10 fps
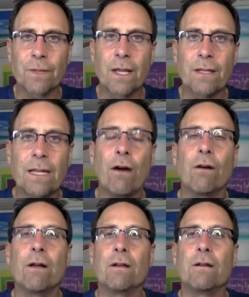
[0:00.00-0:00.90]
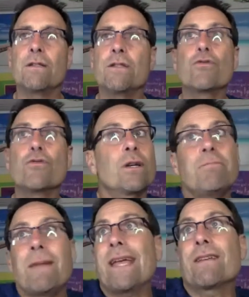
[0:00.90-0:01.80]
Now, you could
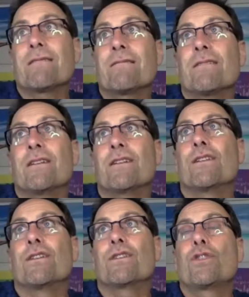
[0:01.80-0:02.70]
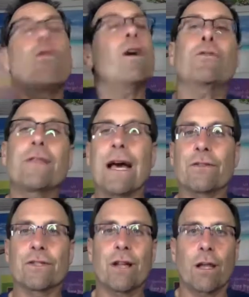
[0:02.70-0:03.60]
make
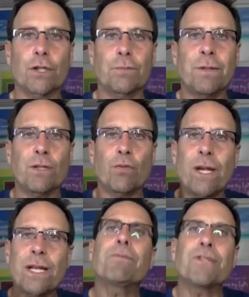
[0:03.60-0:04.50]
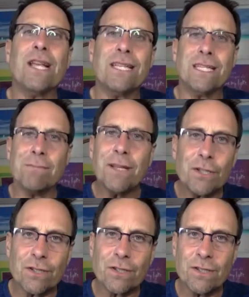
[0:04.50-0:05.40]
$200,000, but 20%
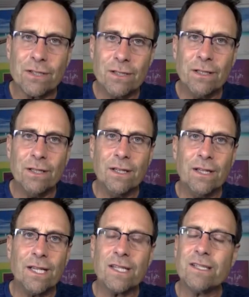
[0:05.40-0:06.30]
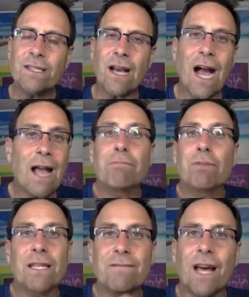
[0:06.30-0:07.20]
commissions is, I
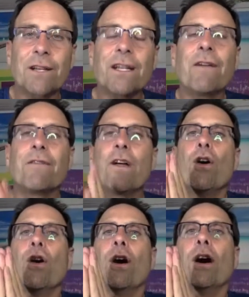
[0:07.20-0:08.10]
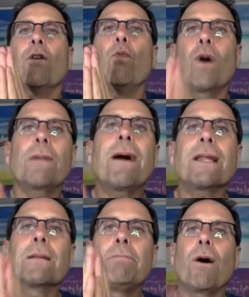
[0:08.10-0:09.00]
believe, not enough. What
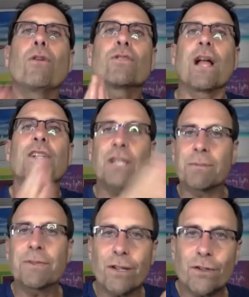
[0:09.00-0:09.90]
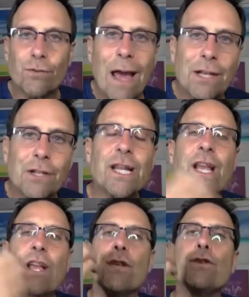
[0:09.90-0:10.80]
about the post-launch upsell
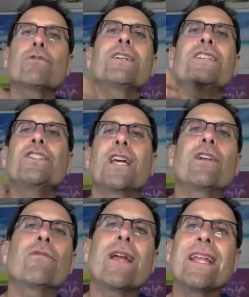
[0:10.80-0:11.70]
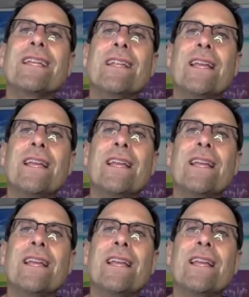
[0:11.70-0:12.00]
strategy? You can generate